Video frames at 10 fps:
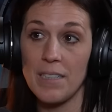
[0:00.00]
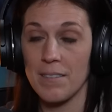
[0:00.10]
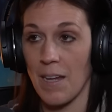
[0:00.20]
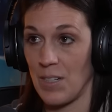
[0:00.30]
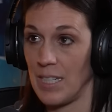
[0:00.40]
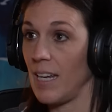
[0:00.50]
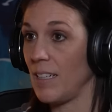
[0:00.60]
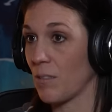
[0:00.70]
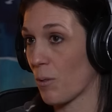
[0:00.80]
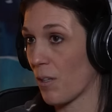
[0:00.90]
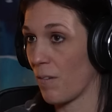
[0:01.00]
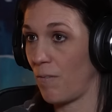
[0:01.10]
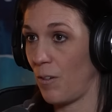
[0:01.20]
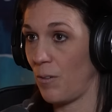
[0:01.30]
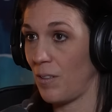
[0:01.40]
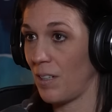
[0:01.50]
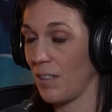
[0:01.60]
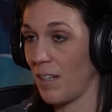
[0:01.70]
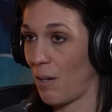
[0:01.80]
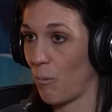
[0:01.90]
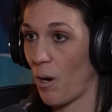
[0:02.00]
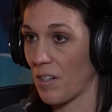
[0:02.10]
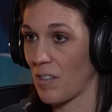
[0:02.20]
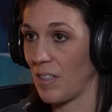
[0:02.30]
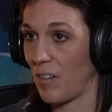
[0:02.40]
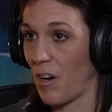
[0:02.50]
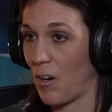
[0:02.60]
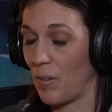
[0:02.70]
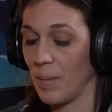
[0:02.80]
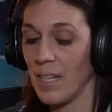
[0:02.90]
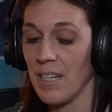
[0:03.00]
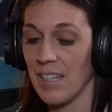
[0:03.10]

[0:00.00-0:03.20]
to 7 days worth of food and water in their home.